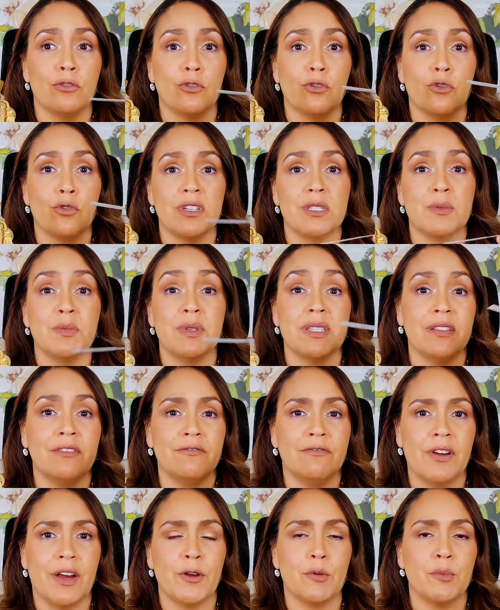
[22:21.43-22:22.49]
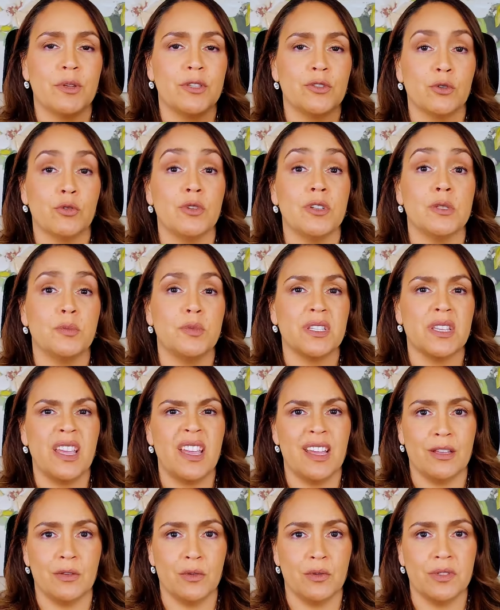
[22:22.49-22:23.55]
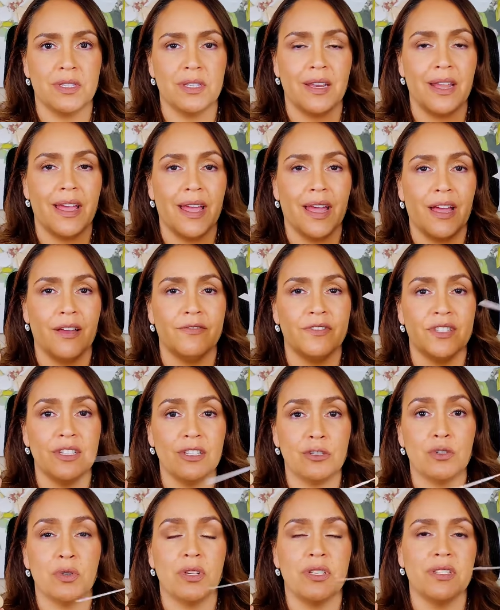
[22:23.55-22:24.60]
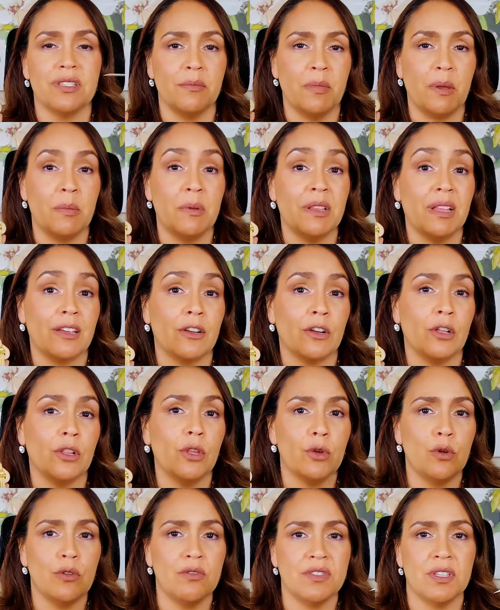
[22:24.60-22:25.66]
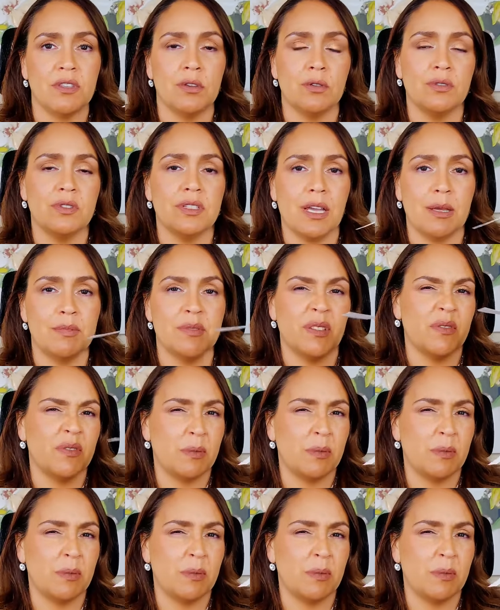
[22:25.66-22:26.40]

Christmas environments or Christmas candles that have citrus and maybe like cloves and those types of